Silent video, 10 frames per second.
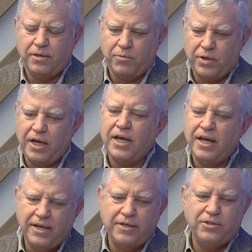when I
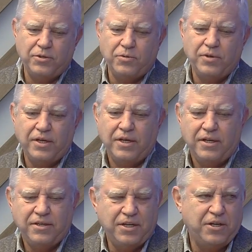got into
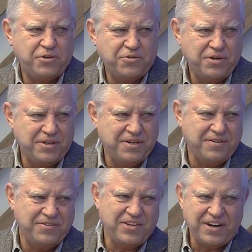dentistry
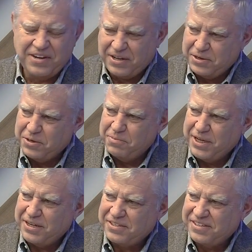and decided not to do
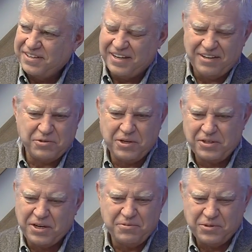medicine, it was
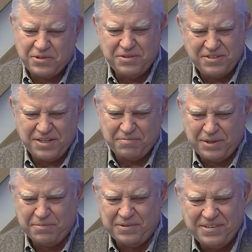because I didn't want to see sick
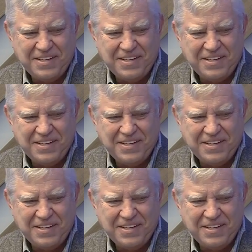people.